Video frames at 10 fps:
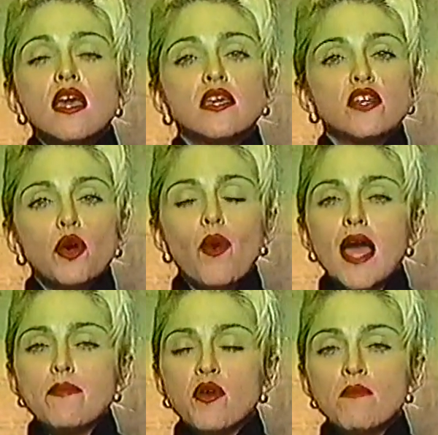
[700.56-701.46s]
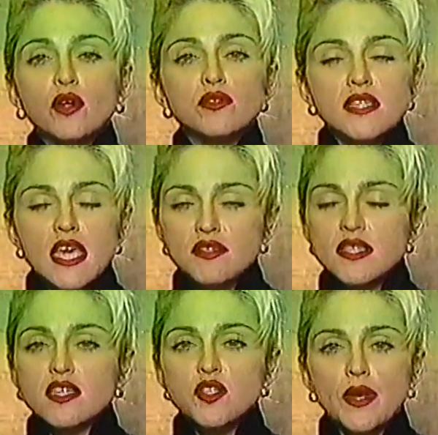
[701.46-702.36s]
You know, I promote safe
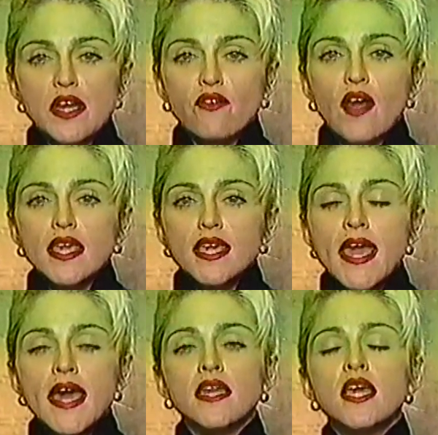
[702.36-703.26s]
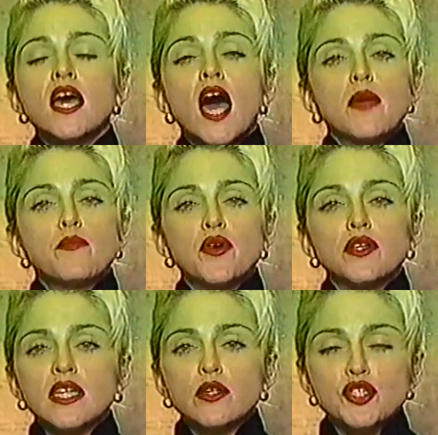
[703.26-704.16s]
sex whenever I can. I
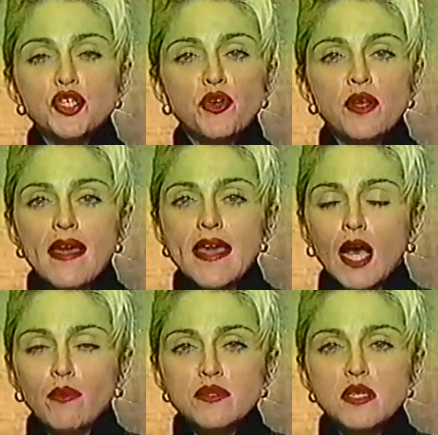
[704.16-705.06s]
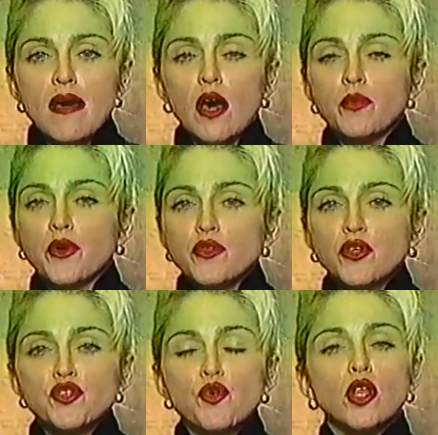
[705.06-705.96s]
put literature in my albums about birth
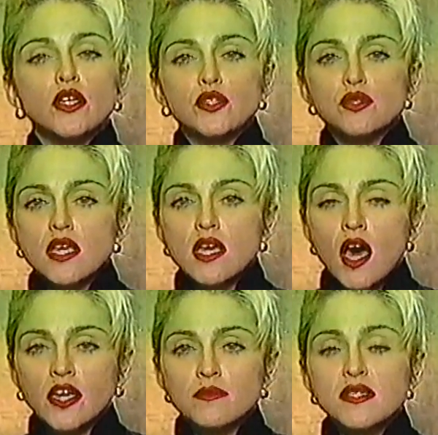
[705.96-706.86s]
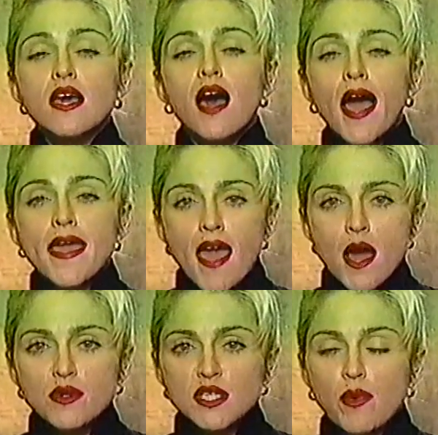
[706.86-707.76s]
control and using condoms. I
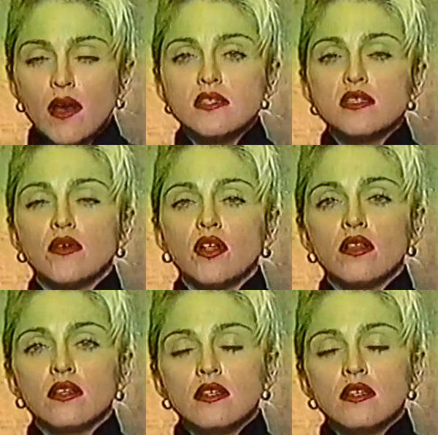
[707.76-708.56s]
am responsible.